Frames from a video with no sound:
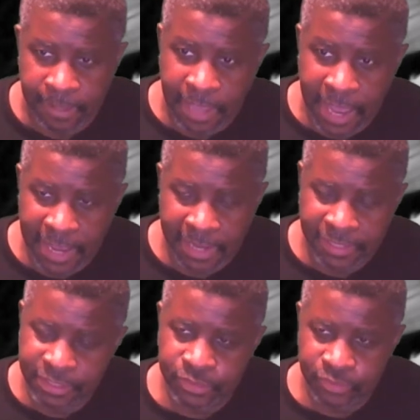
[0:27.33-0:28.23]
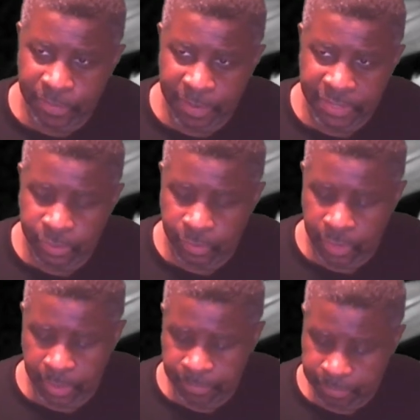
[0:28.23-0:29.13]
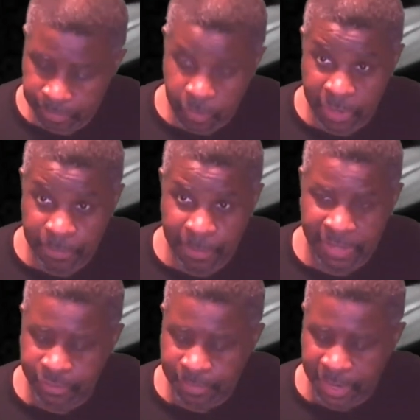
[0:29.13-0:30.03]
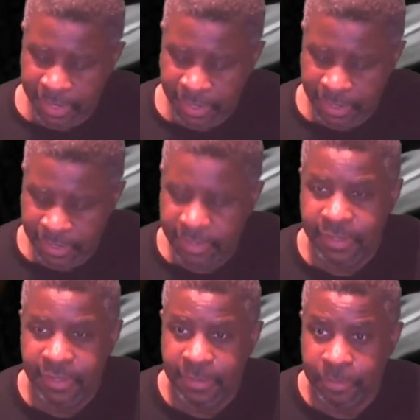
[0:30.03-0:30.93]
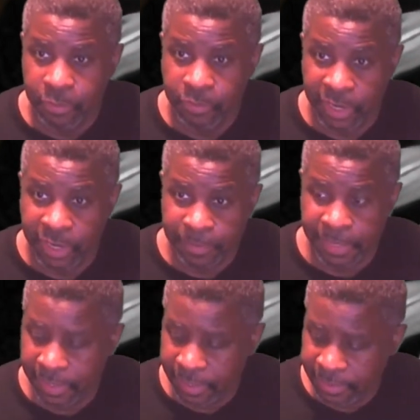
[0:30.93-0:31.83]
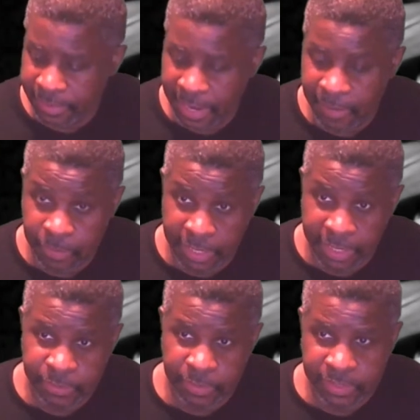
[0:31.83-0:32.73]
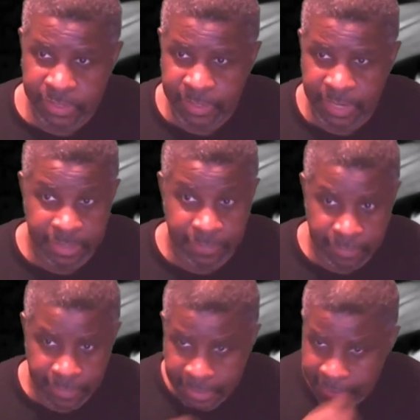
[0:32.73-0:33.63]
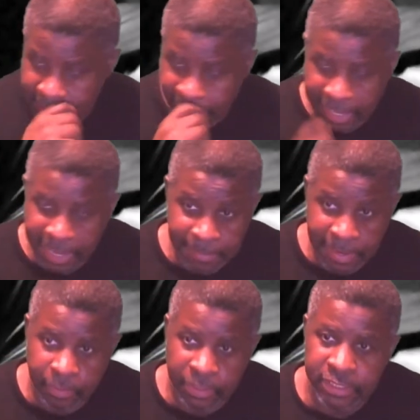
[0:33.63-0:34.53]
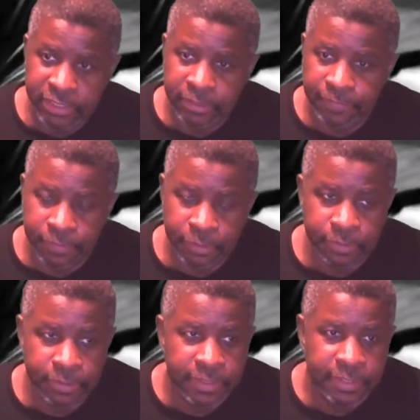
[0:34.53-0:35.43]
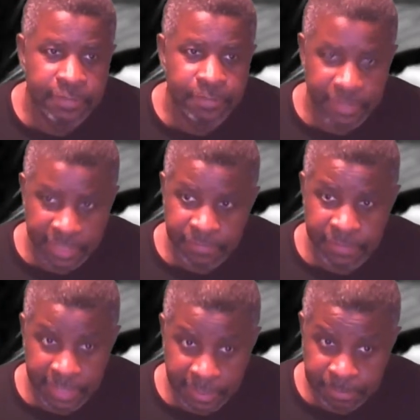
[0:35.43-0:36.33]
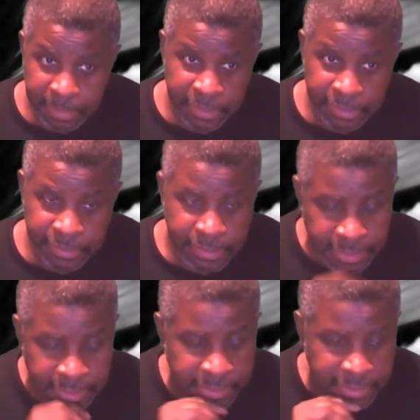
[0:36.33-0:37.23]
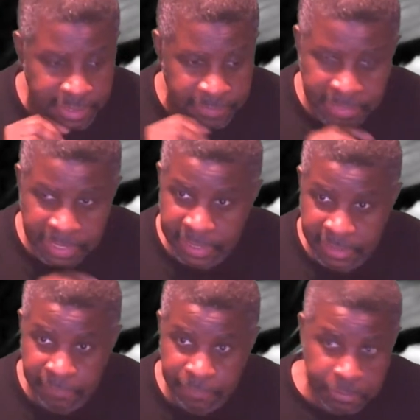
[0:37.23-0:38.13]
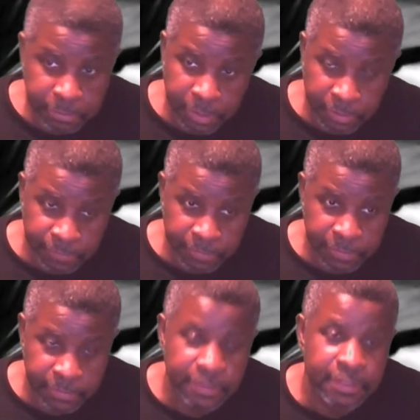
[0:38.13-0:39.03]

Hi, this is Stray Pat. So, welcome back to my Blu-ray update. I couldn't have one last week because I came down with a touch of the flu, but thankfully I'm better. Thankfully I didn't get the full-blown flu.